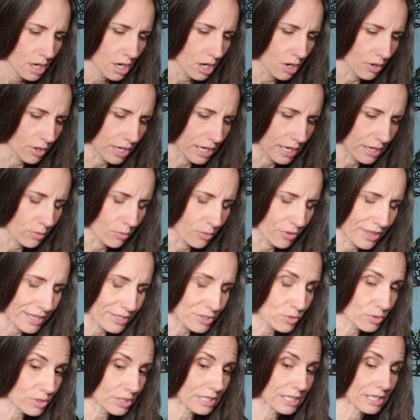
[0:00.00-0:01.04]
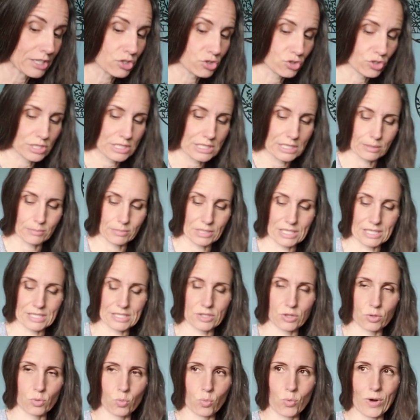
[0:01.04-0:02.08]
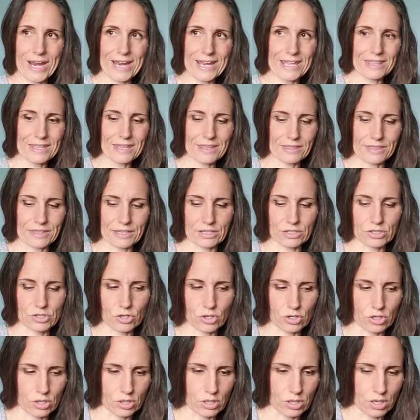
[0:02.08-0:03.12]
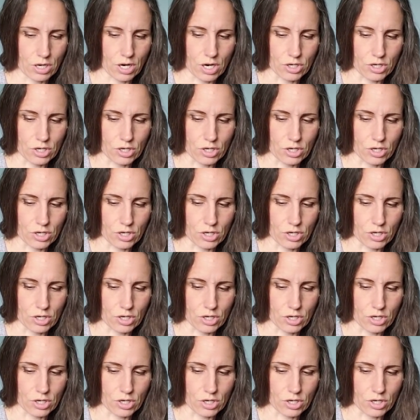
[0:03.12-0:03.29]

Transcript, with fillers: Okay, well that's really interesting because the way that things are,